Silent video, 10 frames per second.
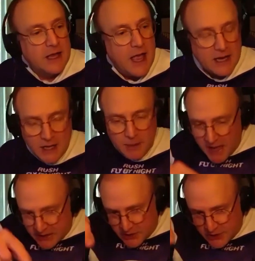And he
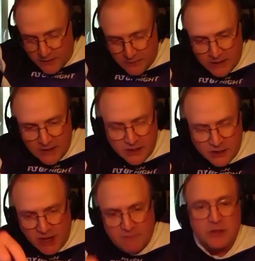met us on the
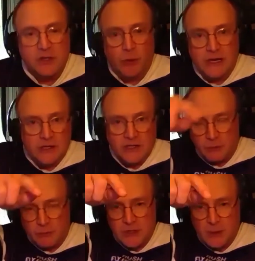7th green because it
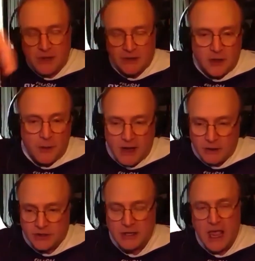was up by the
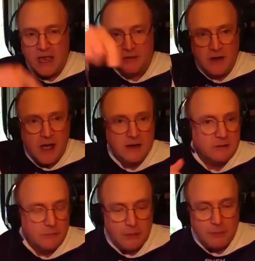clubhouse and 8, 9, and
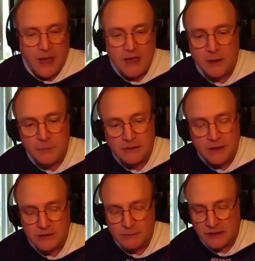be back up and then
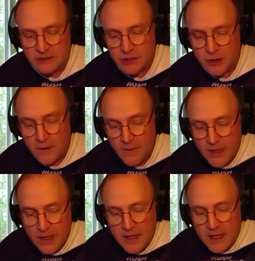make the turn.
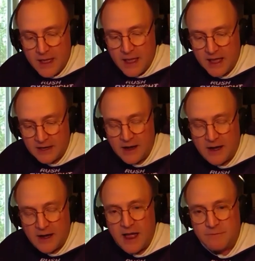And
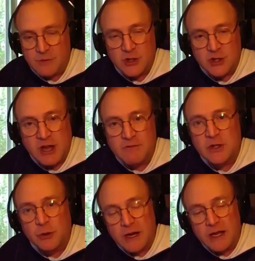after the
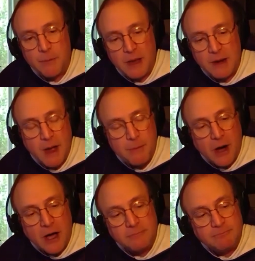7th green, I made my
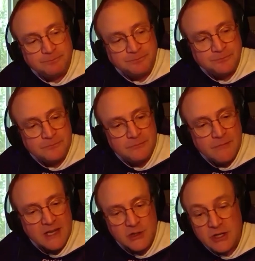putt.
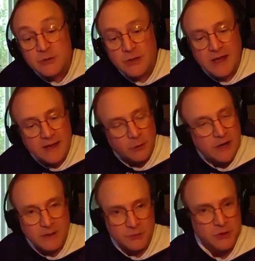And he says, "Hey,
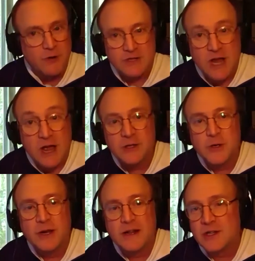Craig," he was nervous, "how you
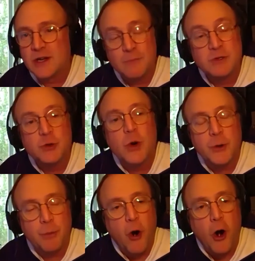doing?" I said, "I'm 2
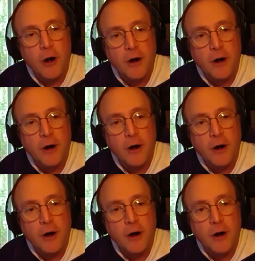under par."